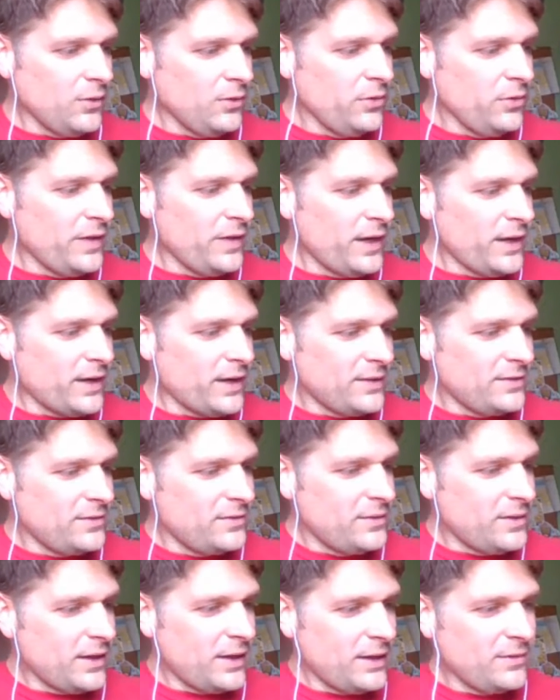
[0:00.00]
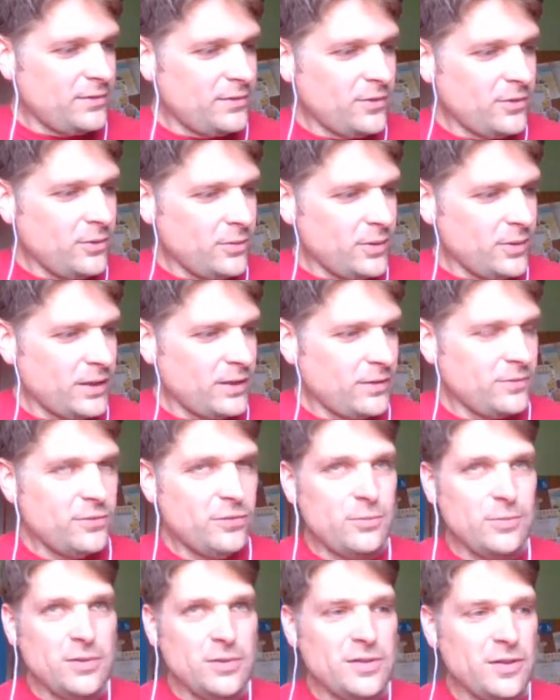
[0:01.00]
than that, I don't have
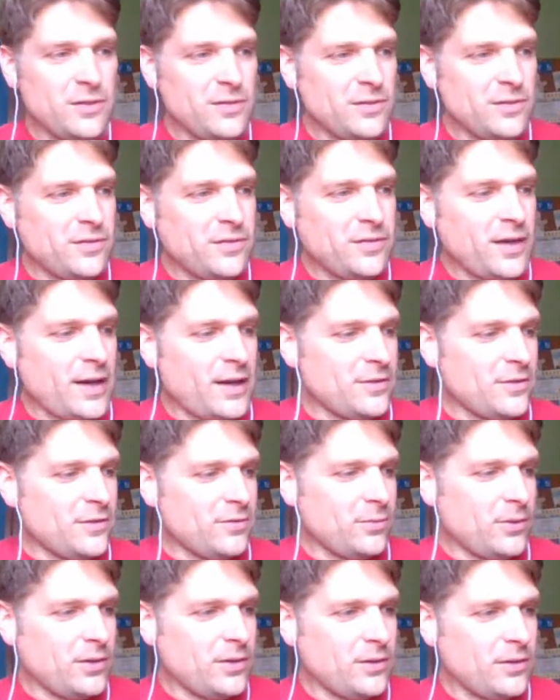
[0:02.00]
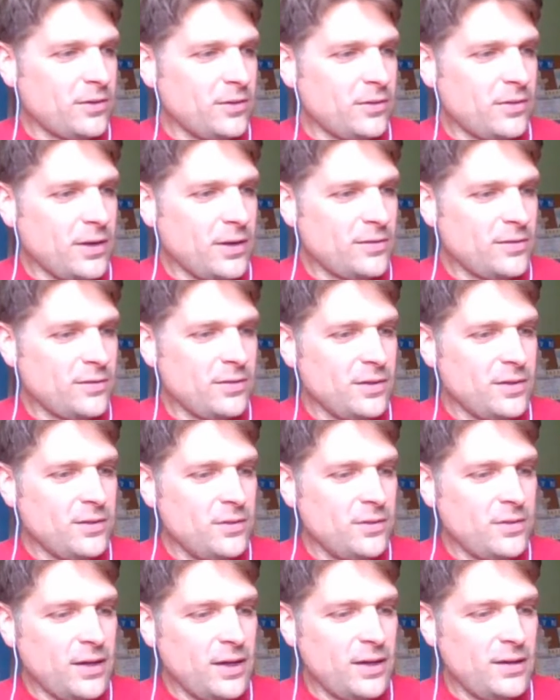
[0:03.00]
too much else to say. I just want to congratulate
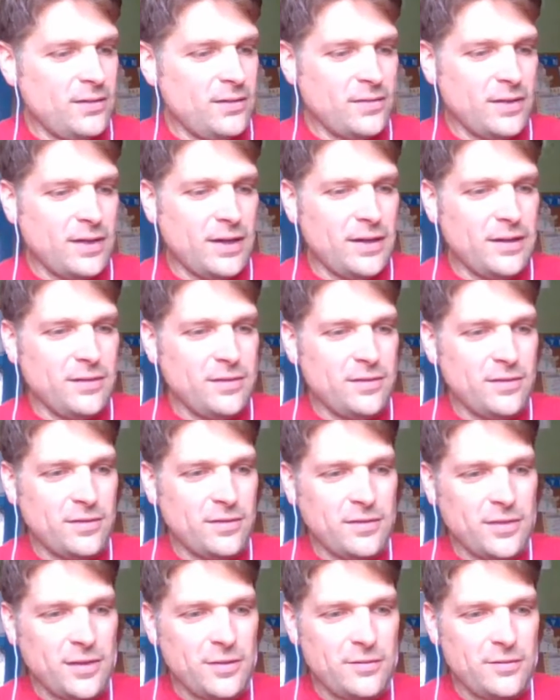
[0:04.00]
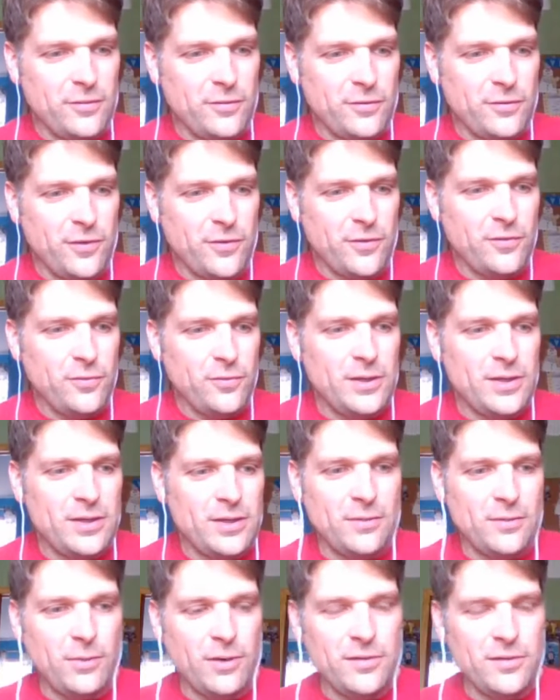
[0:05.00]
you guys on a successful first week.
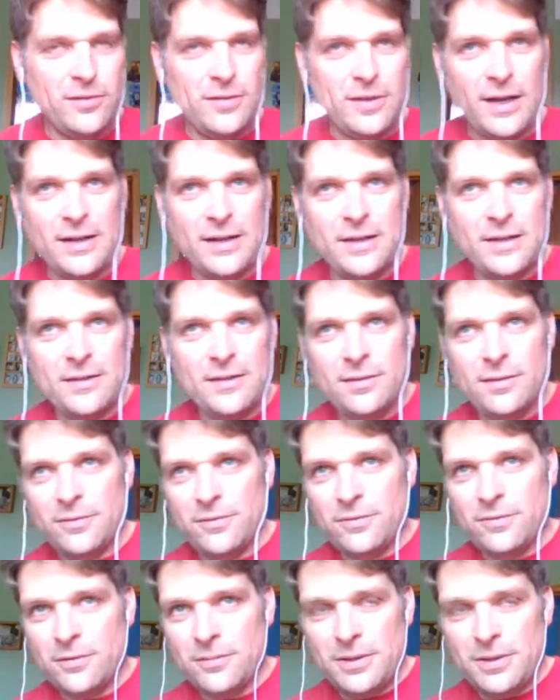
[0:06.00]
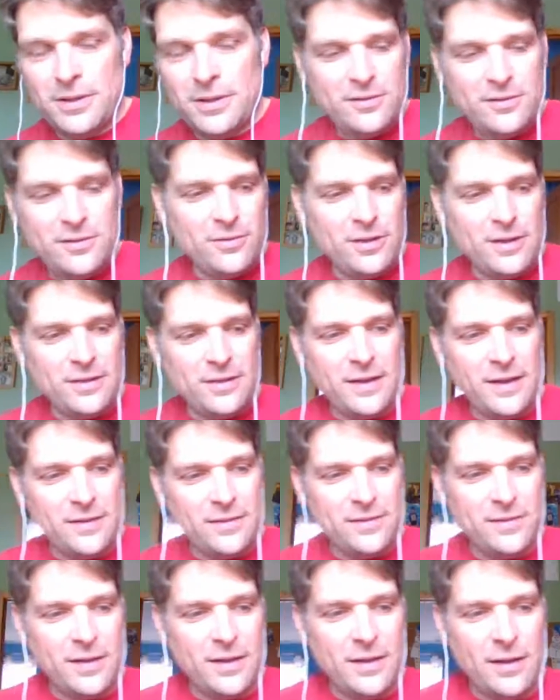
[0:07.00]
It was not easy for me to get
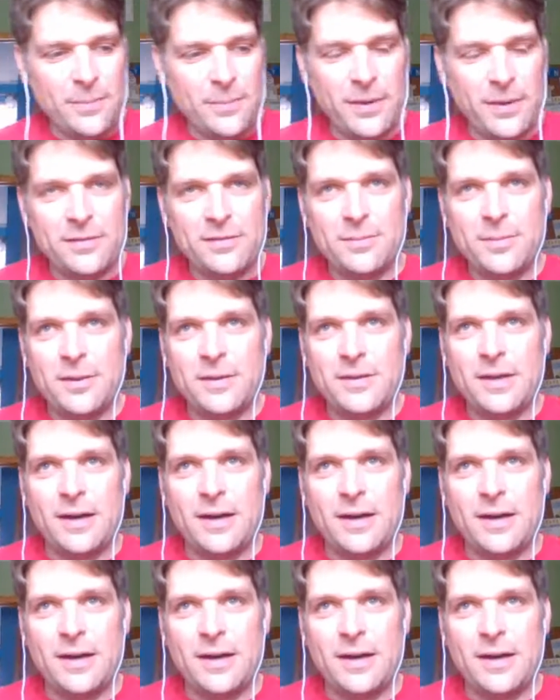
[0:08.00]
that set up. I spent